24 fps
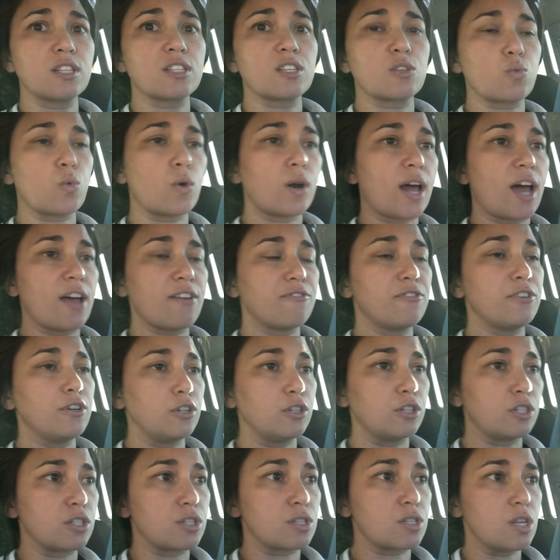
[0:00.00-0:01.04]
This is what I
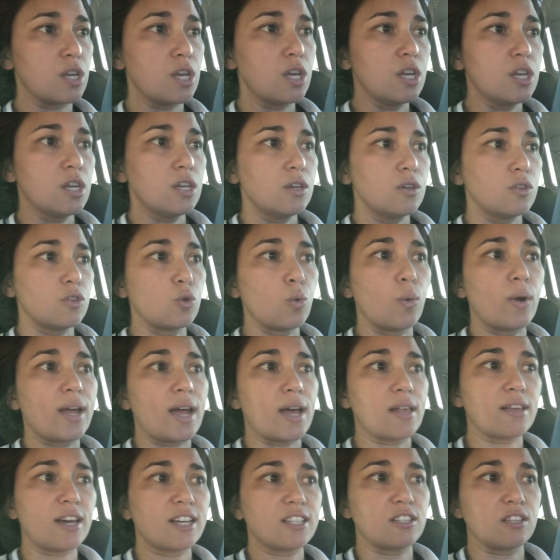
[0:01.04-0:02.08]
feel is the way
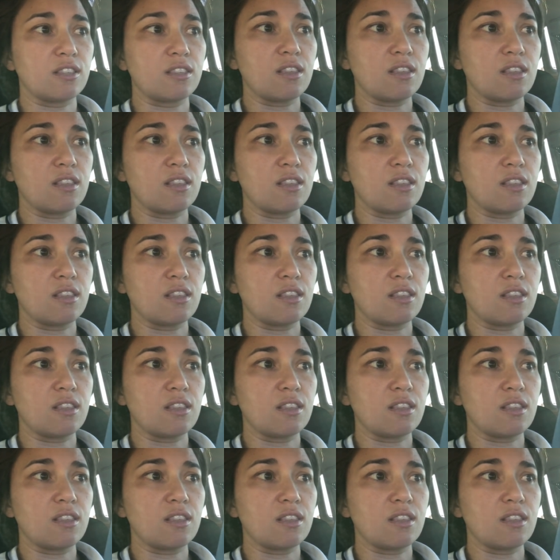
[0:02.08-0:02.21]
I like